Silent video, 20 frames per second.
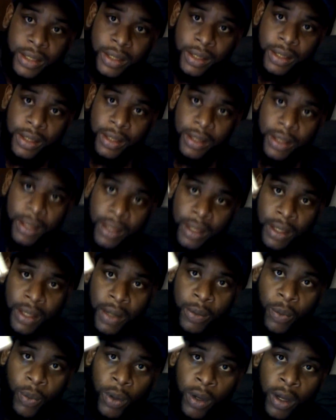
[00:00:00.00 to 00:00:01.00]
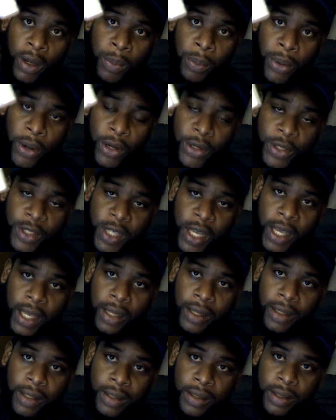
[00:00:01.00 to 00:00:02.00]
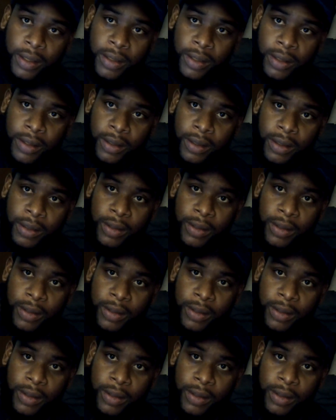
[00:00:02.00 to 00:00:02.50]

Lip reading: right here. It's two parts to the vaccine.